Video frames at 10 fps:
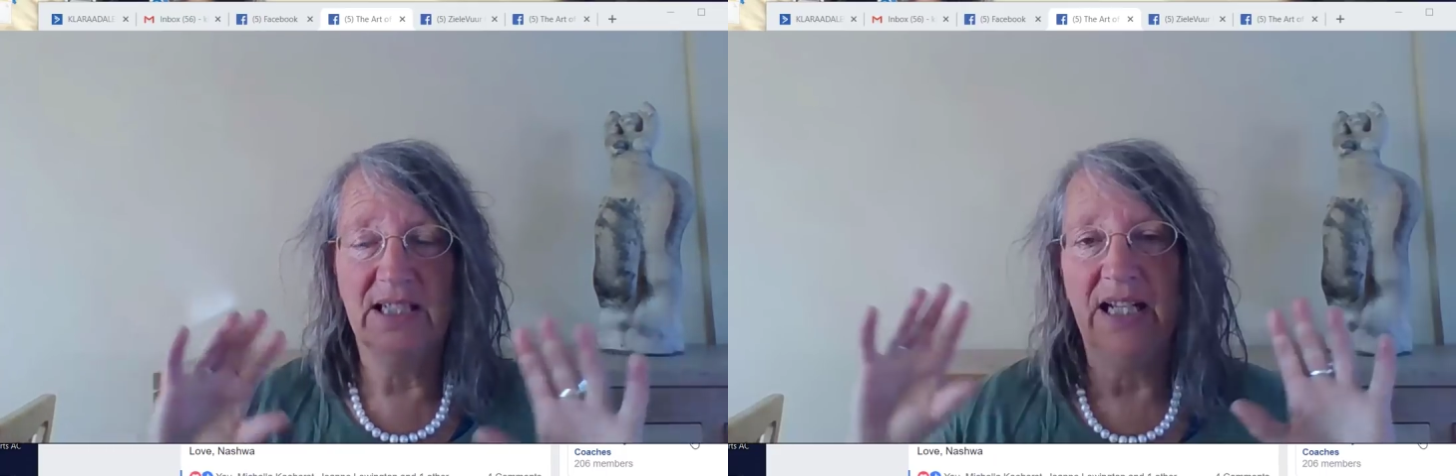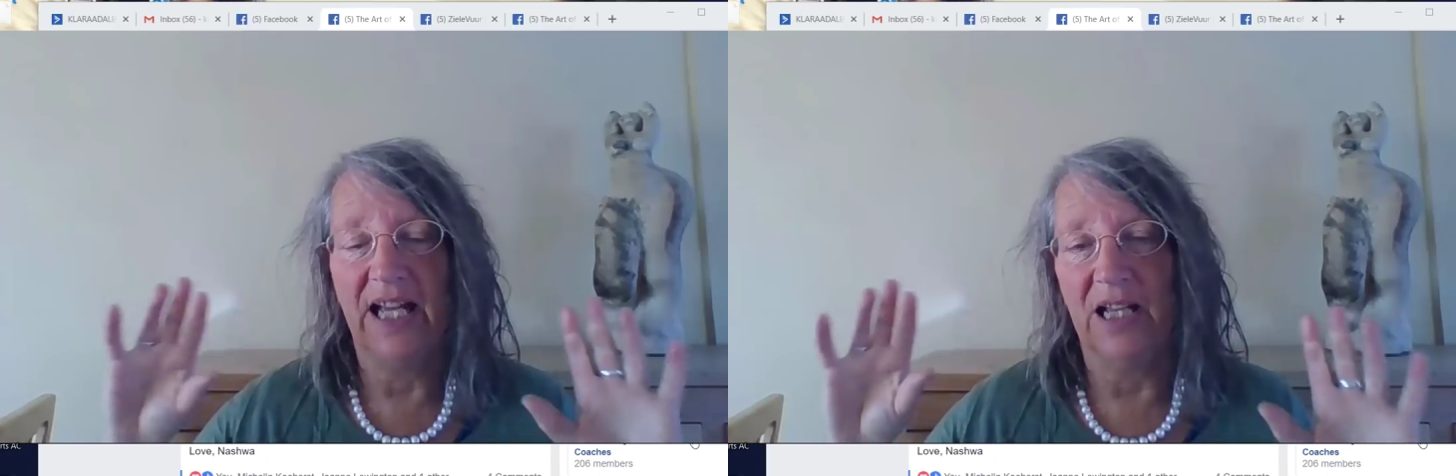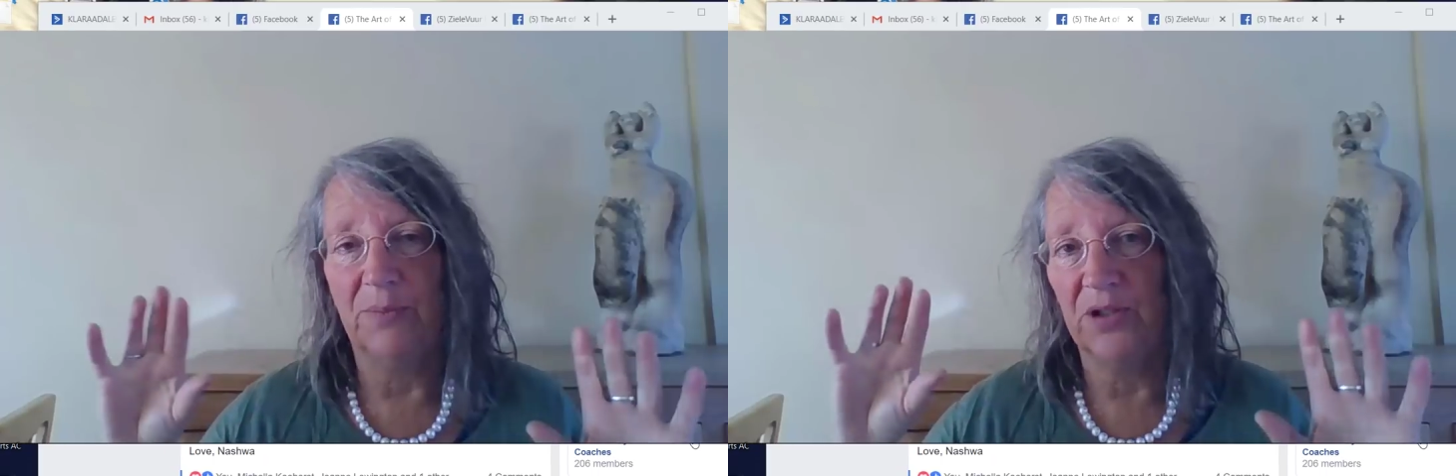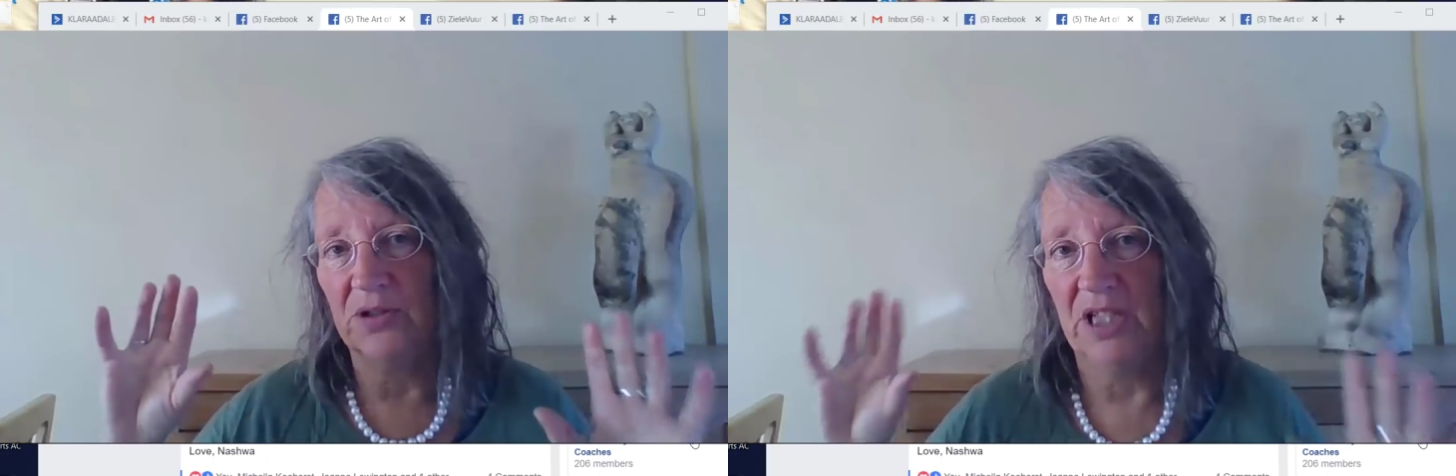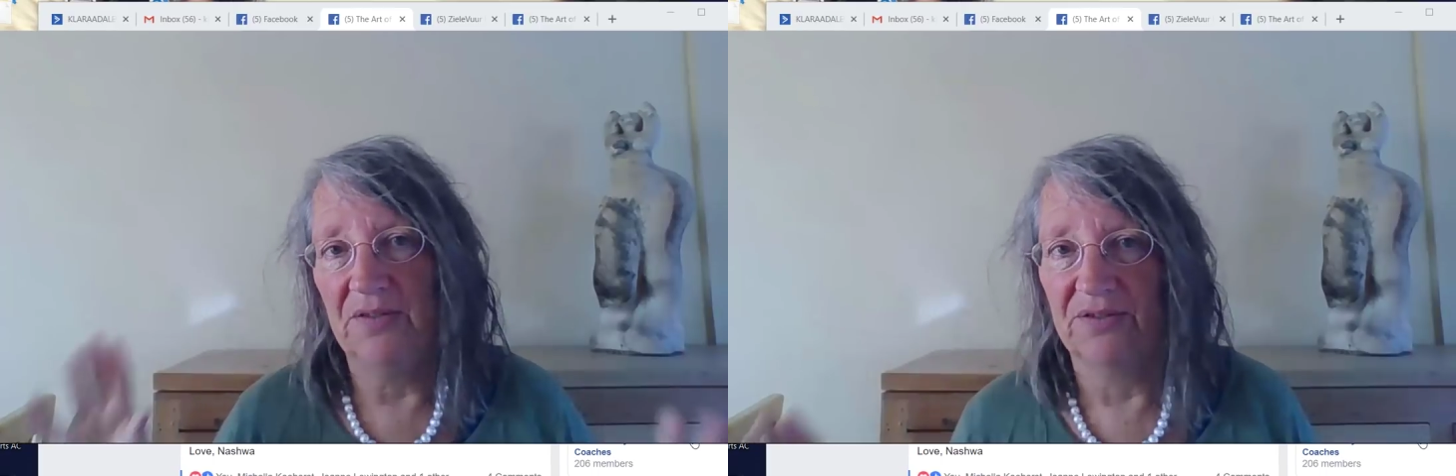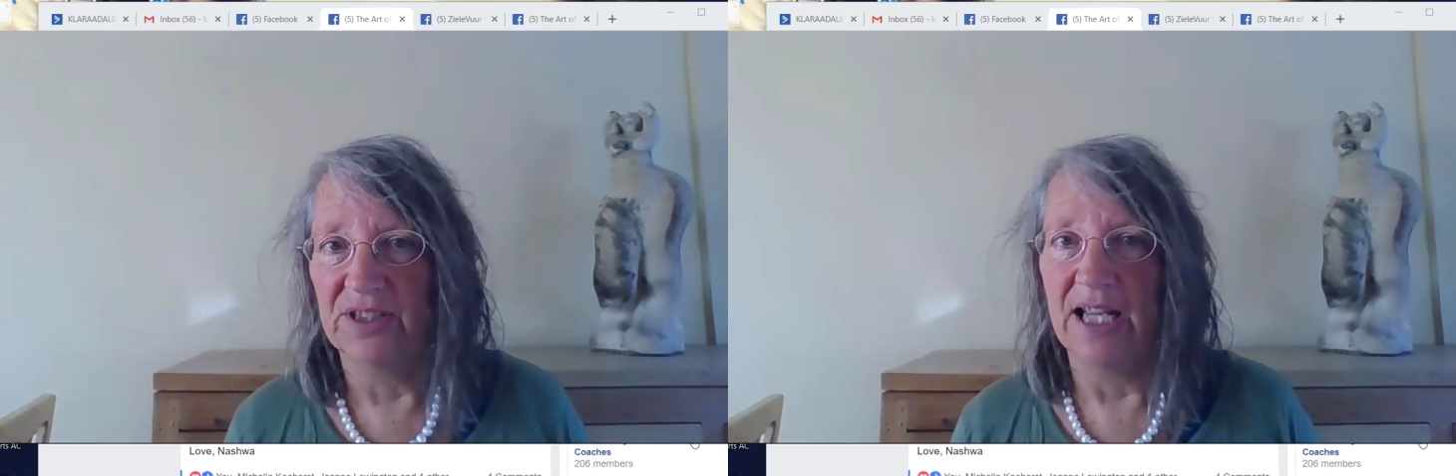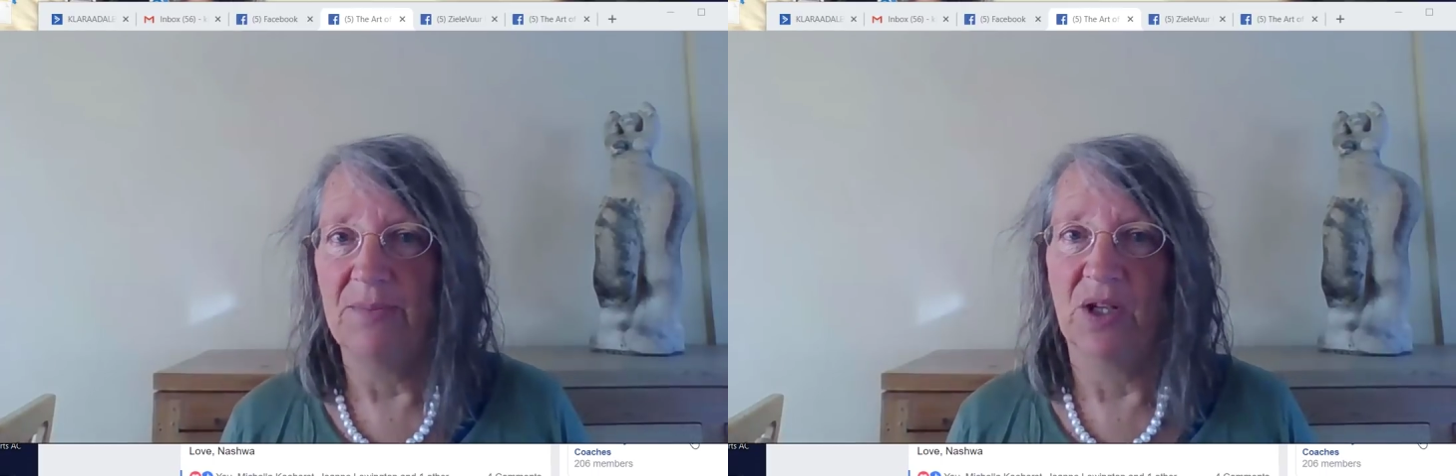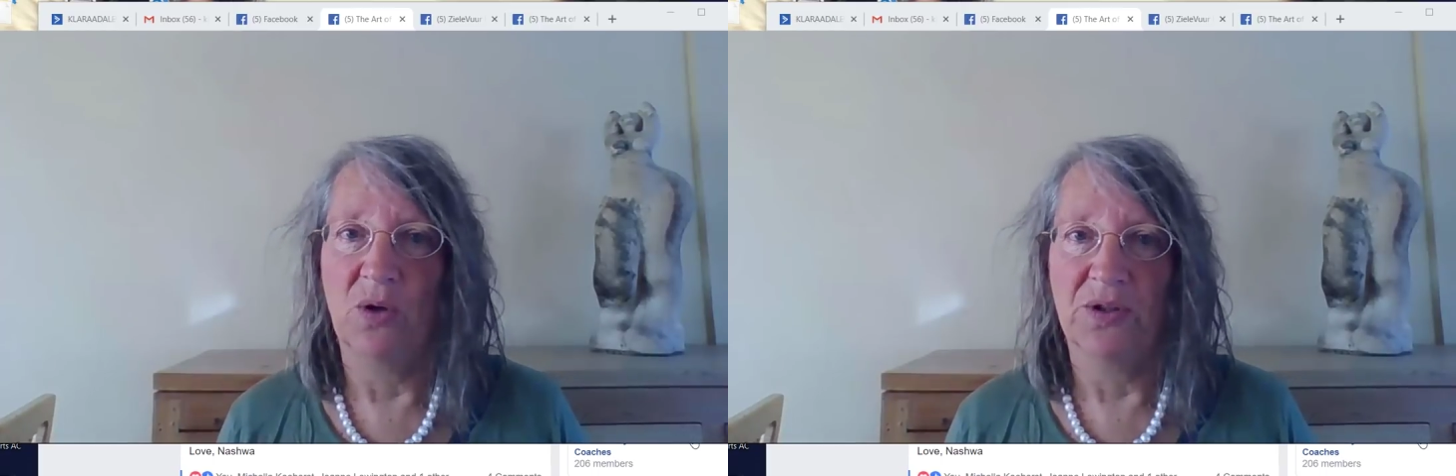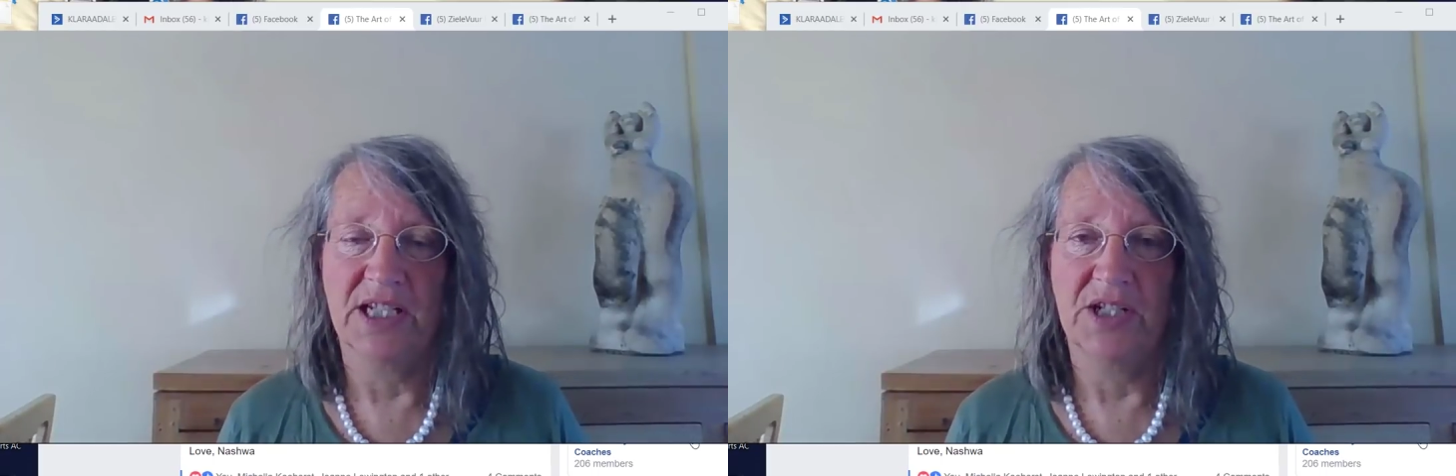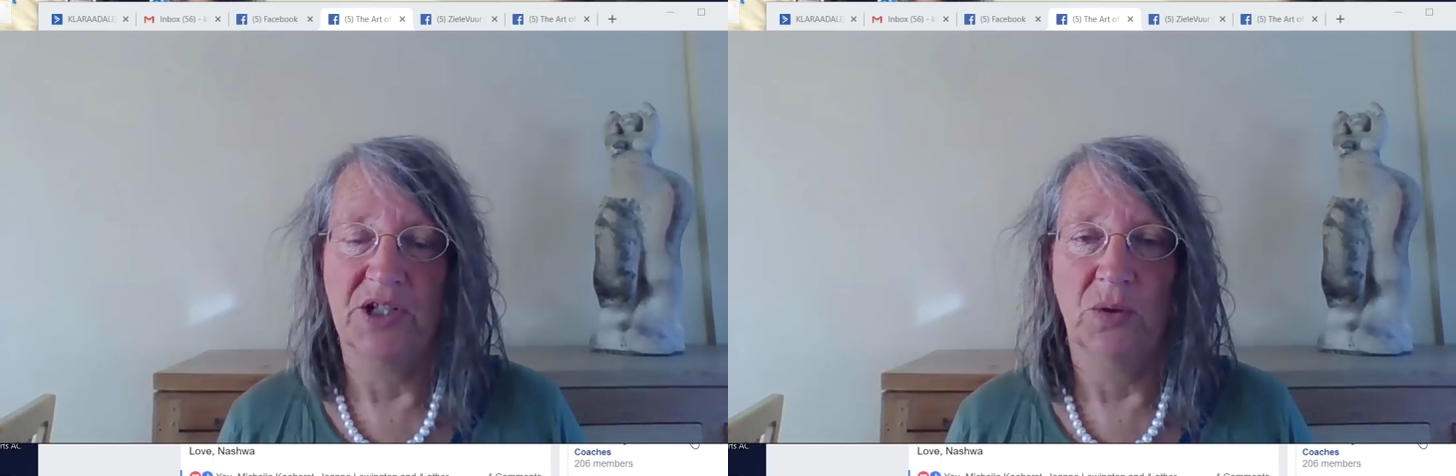help you reframe the whole
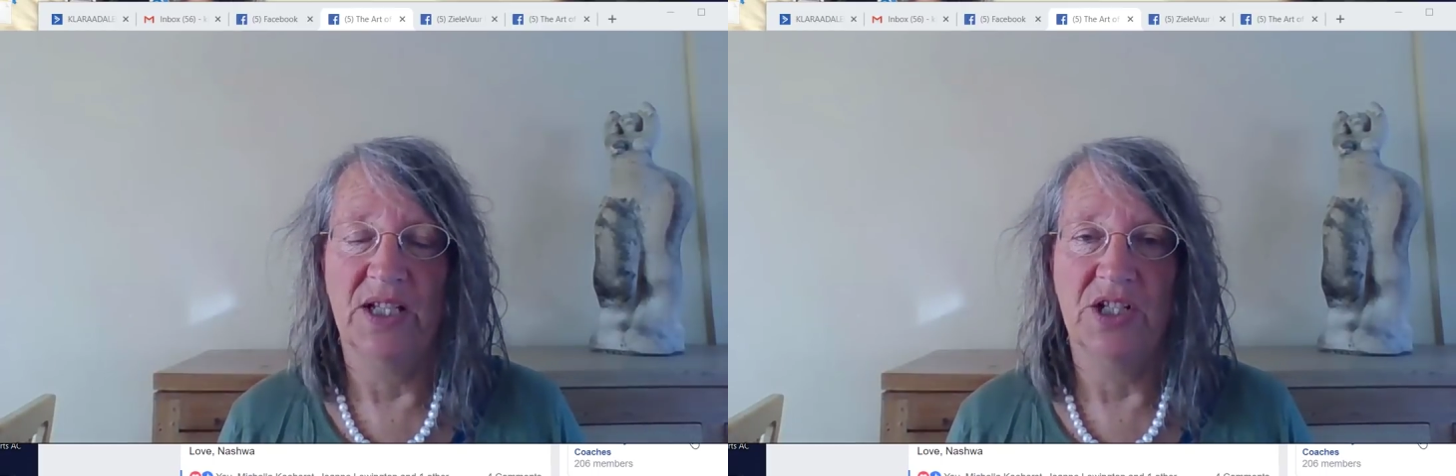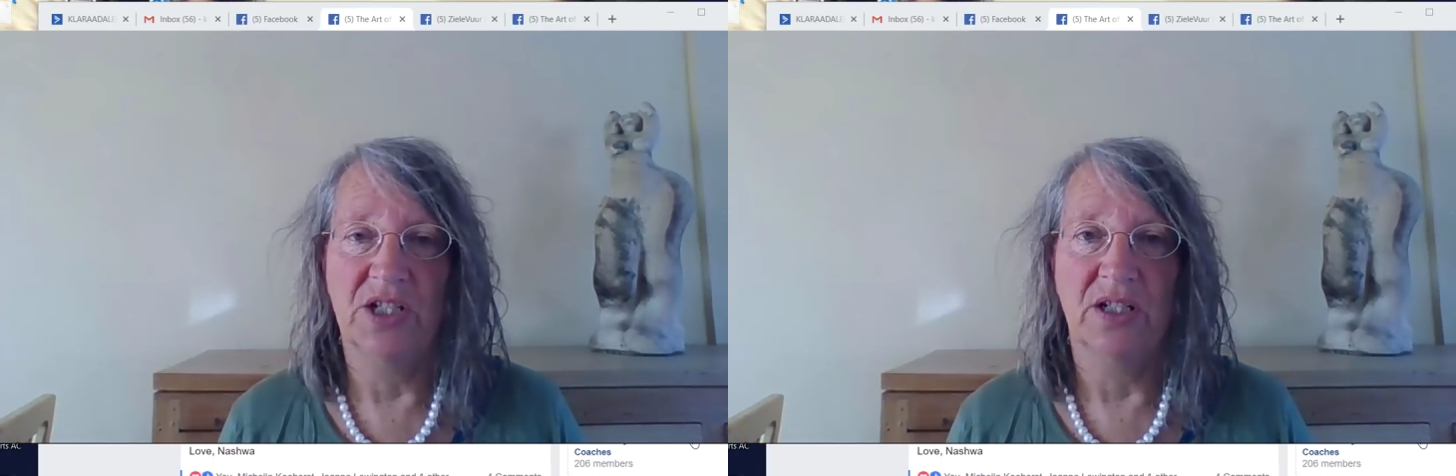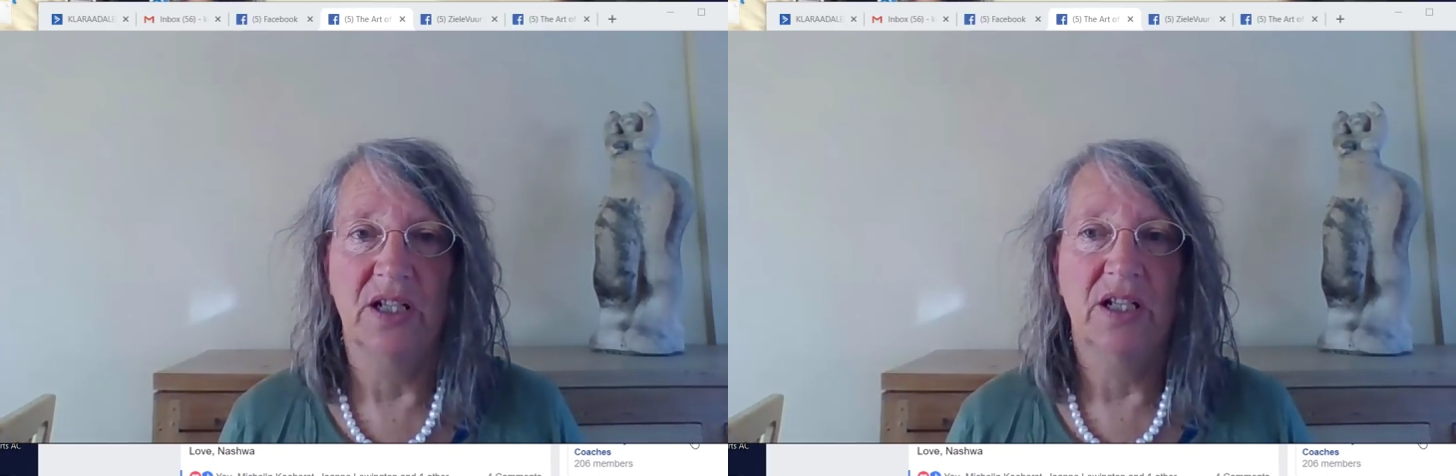situation,